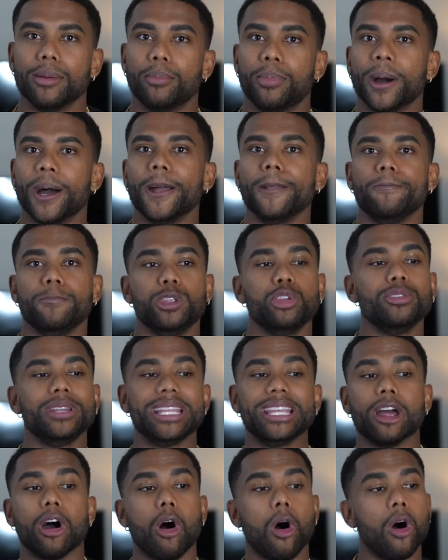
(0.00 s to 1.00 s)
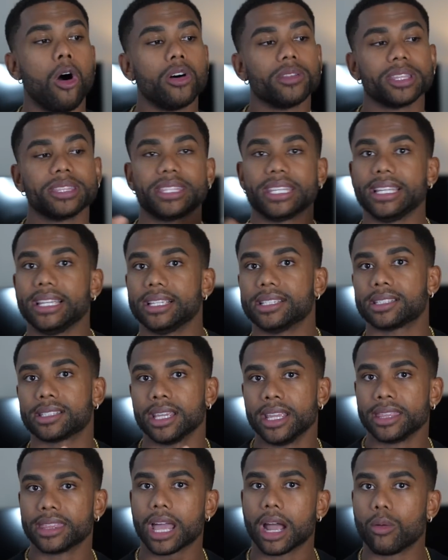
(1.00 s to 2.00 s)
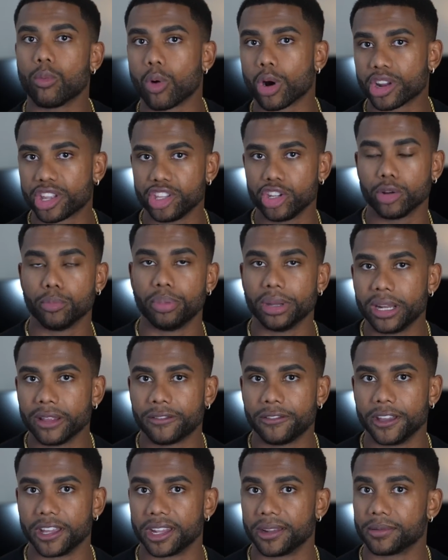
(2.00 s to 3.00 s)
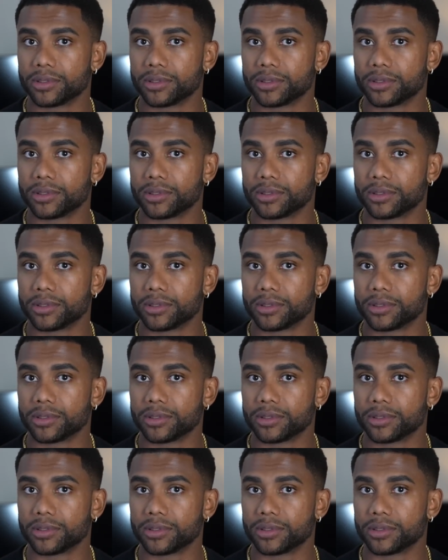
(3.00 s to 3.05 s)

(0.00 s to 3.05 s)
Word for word: but you need all the things that work in your benefit.